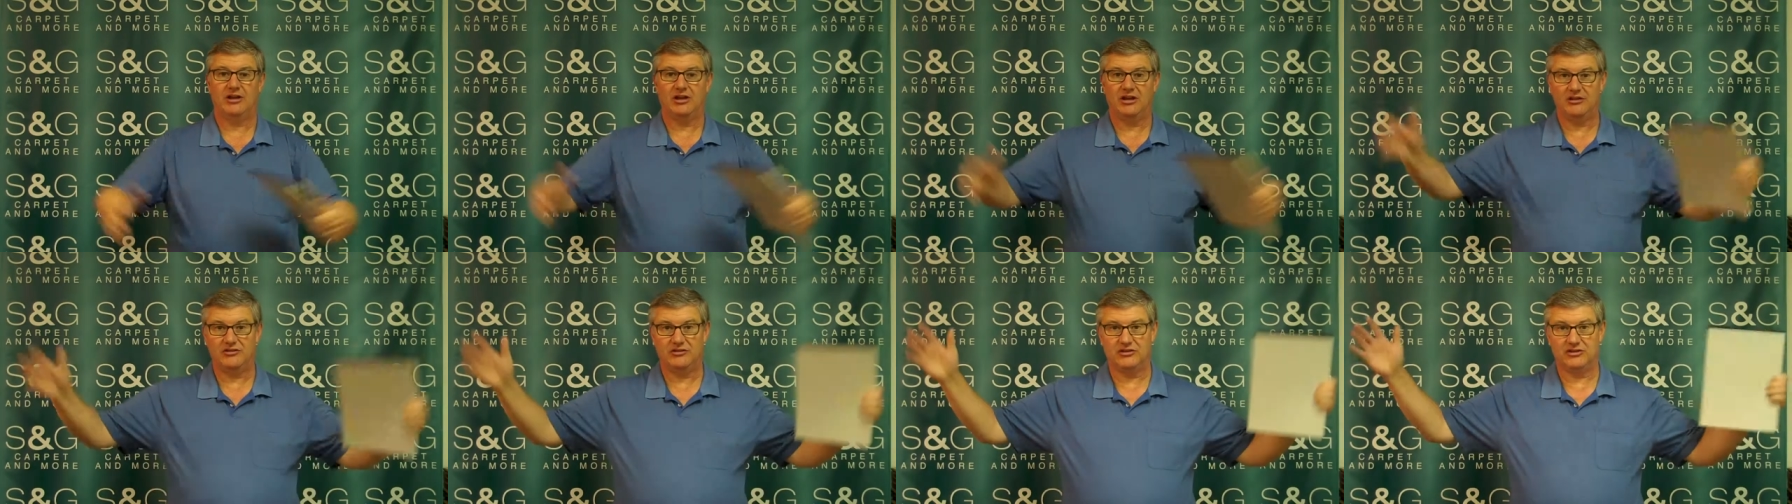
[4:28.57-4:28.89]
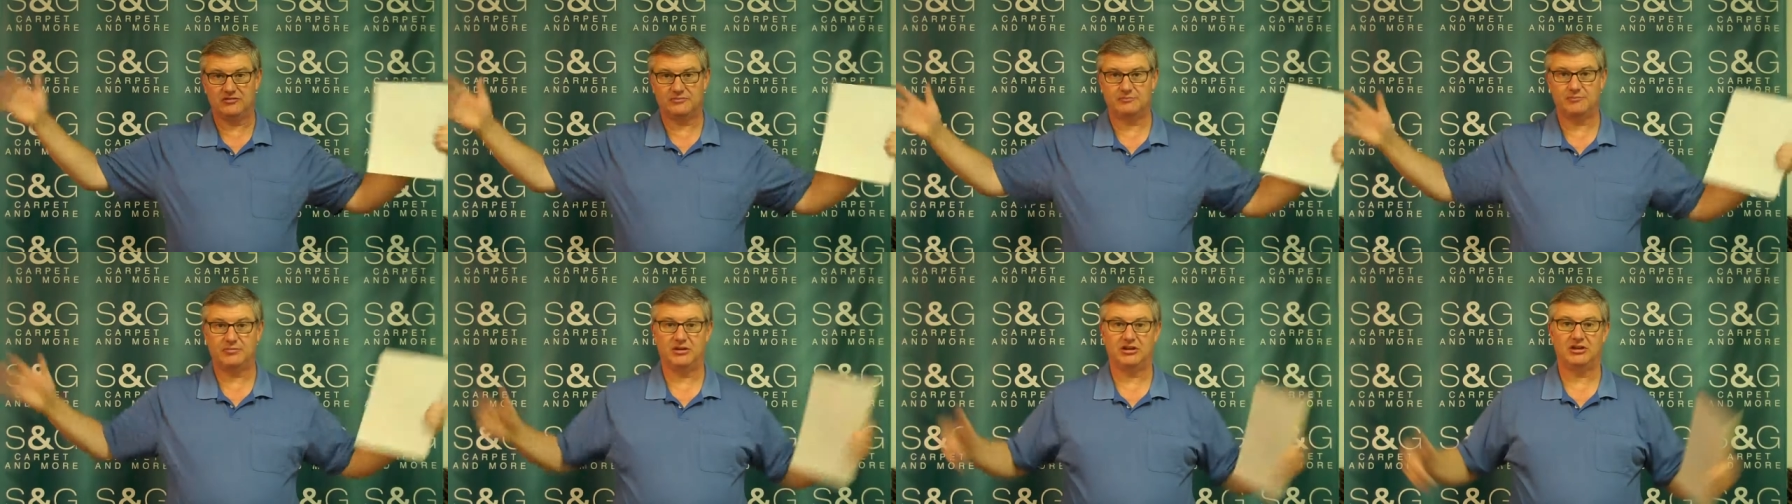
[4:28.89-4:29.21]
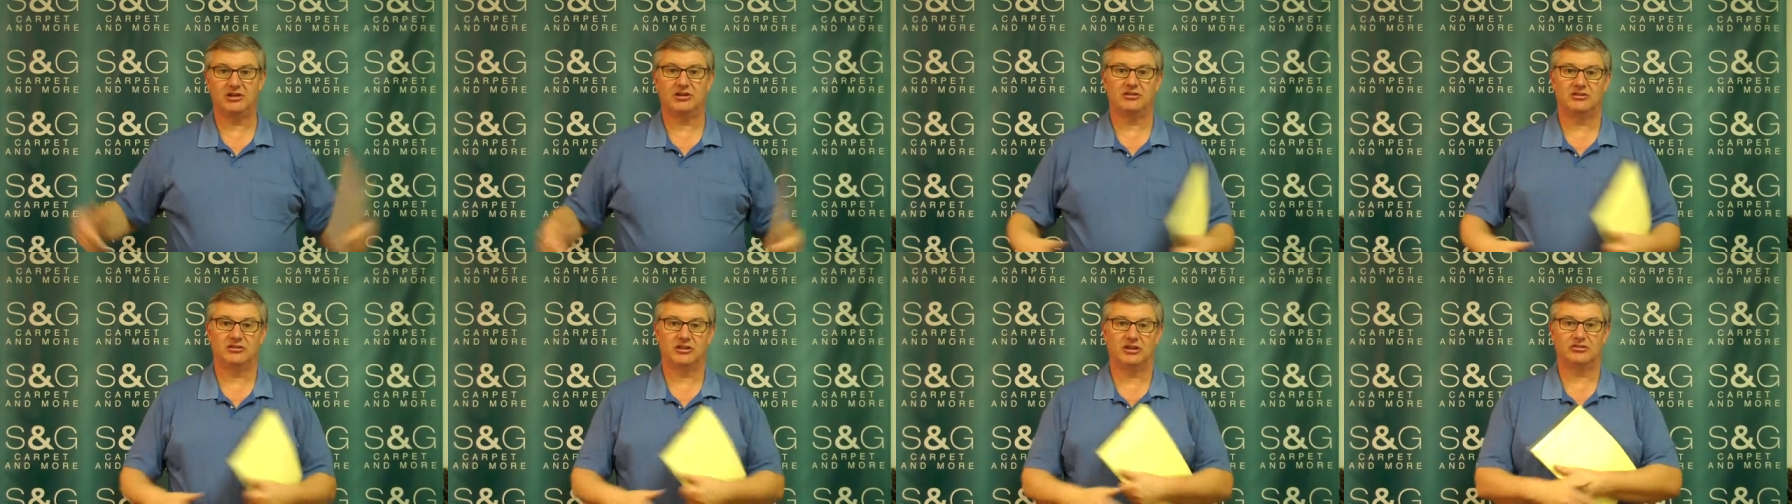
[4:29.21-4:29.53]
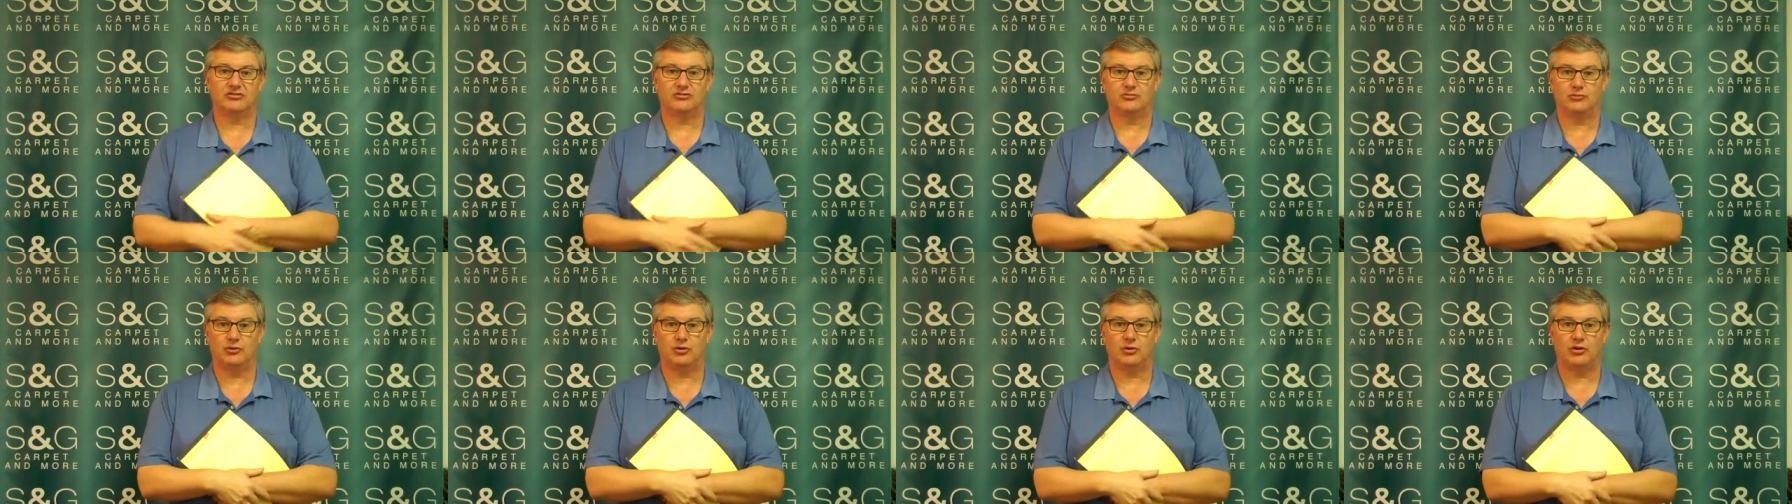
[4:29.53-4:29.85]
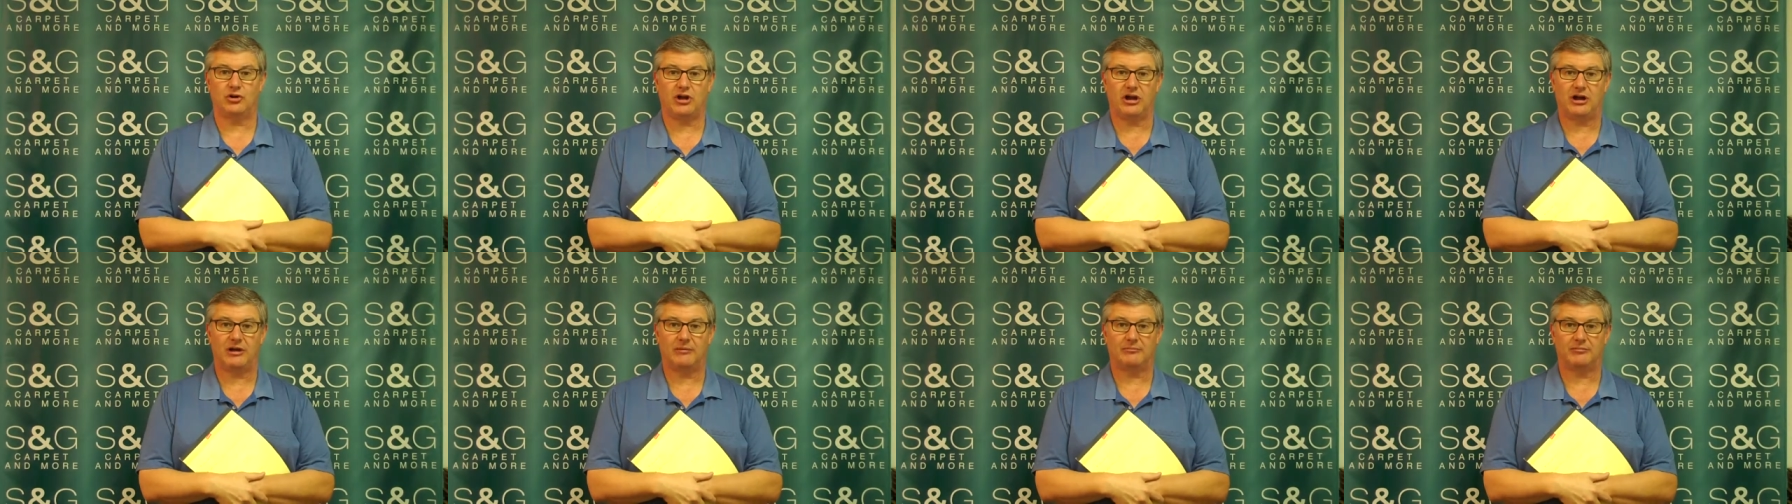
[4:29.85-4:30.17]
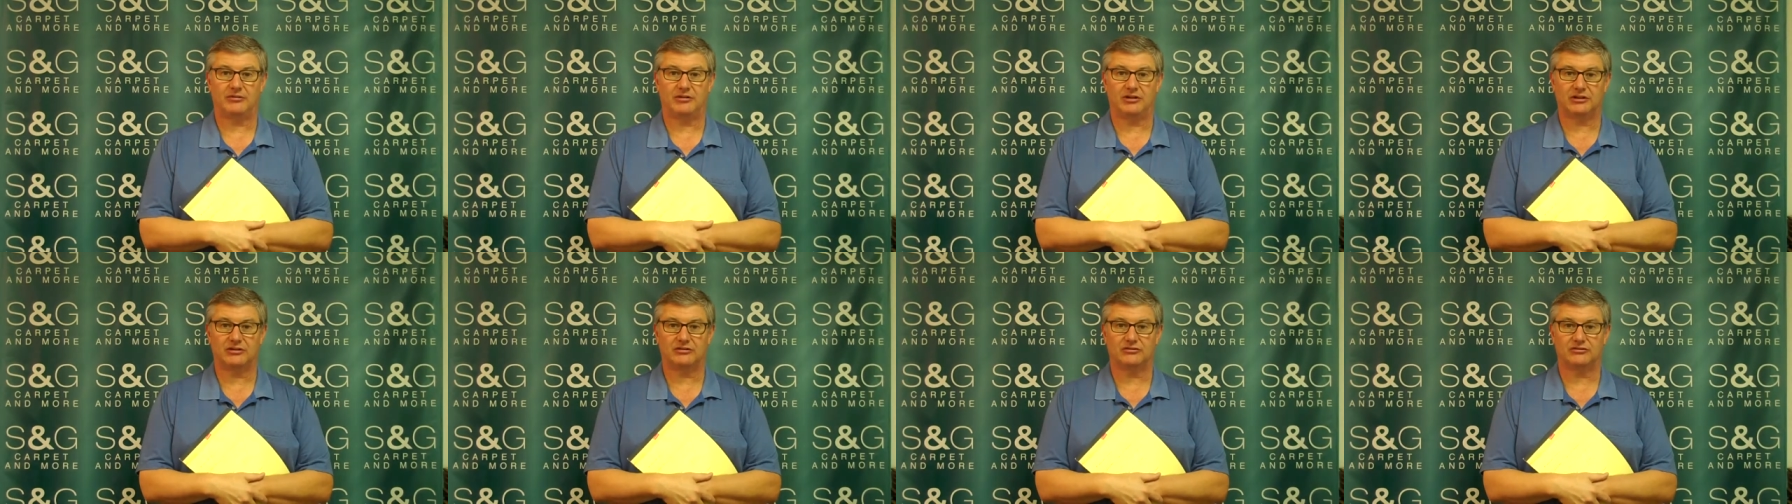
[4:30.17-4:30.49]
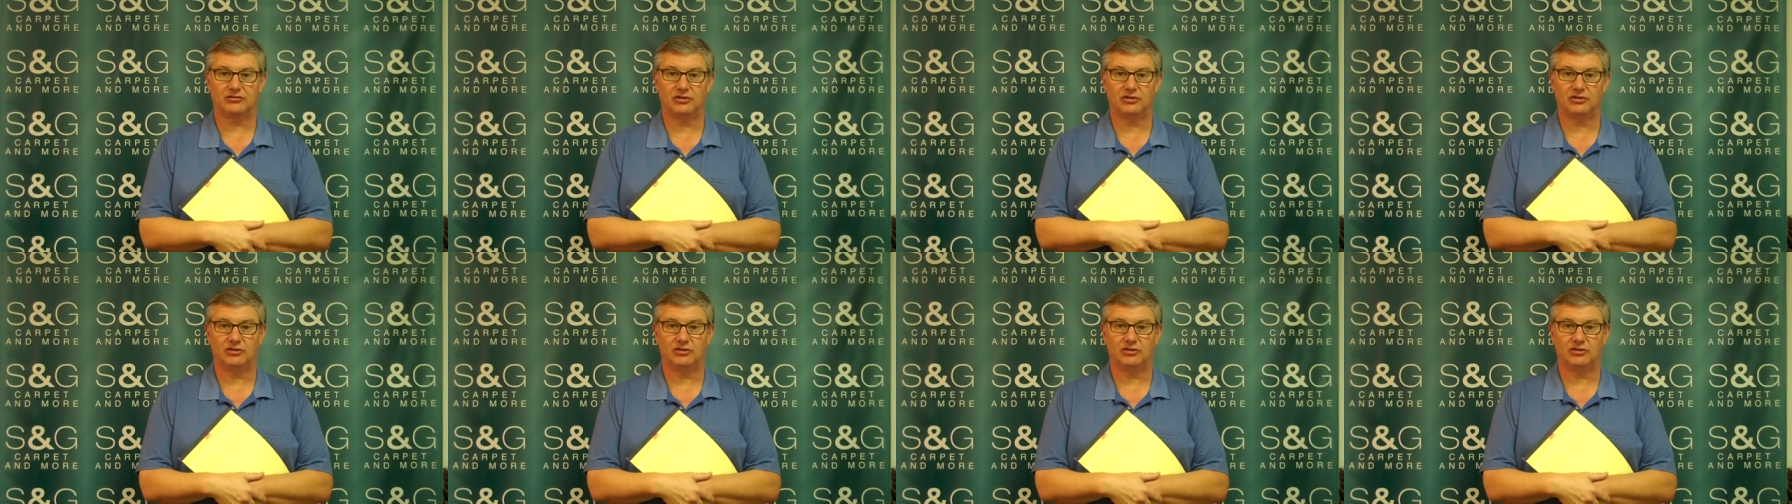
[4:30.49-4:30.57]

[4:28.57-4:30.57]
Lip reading: in this big industrial complex.